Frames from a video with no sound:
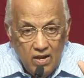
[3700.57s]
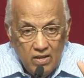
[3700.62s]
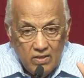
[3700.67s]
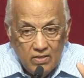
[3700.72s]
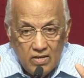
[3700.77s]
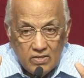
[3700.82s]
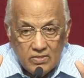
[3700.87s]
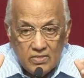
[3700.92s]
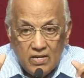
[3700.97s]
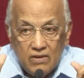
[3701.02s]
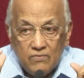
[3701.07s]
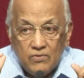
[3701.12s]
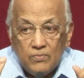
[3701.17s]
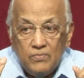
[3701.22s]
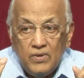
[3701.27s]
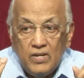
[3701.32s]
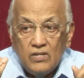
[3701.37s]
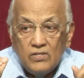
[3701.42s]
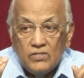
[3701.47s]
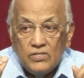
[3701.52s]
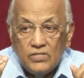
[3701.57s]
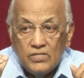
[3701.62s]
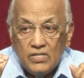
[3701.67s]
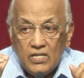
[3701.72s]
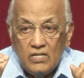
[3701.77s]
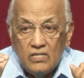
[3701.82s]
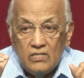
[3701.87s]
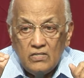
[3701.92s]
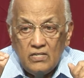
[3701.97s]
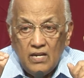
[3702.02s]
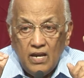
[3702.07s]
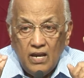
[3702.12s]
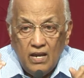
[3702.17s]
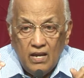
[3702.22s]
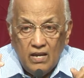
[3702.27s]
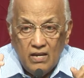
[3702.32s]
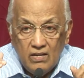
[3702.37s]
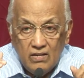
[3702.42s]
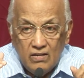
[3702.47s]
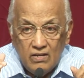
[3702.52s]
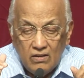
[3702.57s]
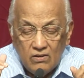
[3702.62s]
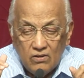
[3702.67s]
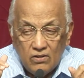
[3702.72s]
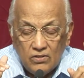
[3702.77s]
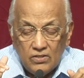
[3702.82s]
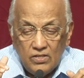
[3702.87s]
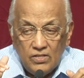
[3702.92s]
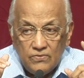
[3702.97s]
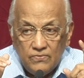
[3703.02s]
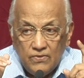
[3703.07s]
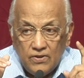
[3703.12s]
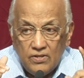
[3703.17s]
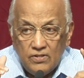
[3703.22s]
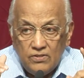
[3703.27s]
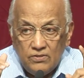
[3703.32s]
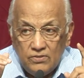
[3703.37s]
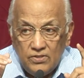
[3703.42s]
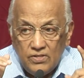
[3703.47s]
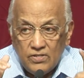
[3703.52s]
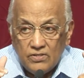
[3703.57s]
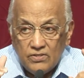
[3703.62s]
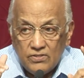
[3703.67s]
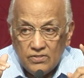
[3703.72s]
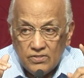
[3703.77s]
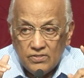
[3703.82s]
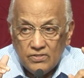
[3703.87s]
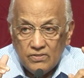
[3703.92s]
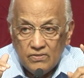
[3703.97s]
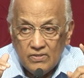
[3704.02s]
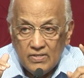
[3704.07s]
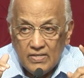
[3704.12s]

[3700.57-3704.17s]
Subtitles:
There's never been a single day in all these 42 years